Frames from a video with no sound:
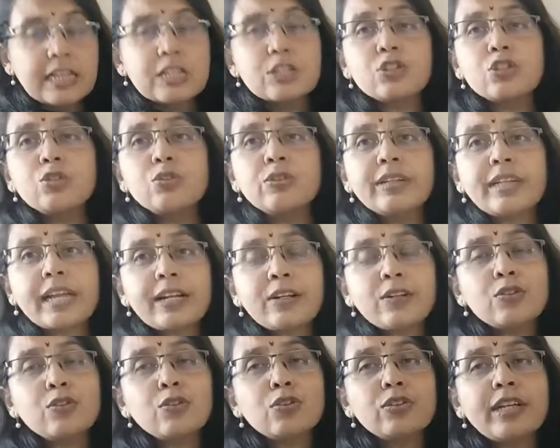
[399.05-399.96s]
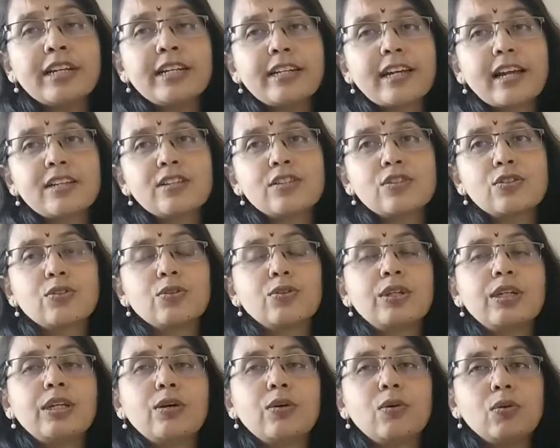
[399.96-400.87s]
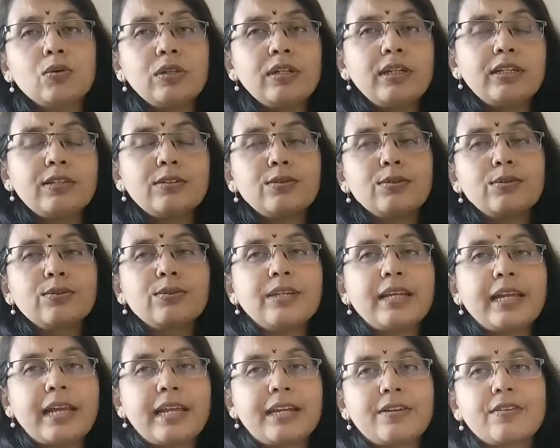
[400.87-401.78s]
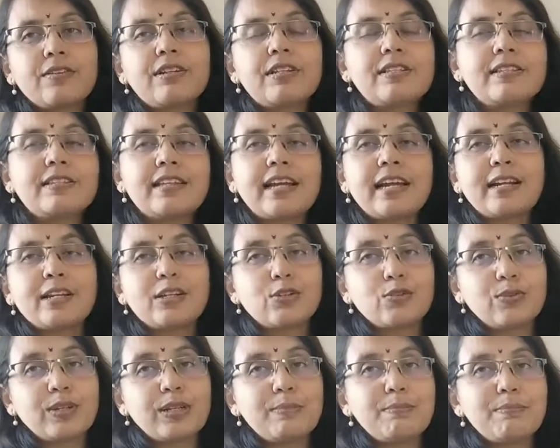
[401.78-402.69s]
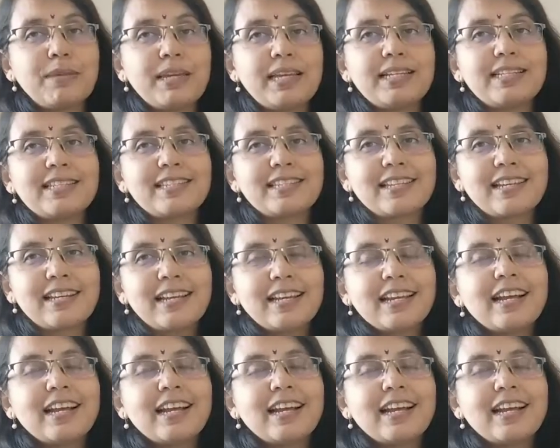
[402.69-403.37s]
So you get to know the entire story only through the entries that Ashwin makes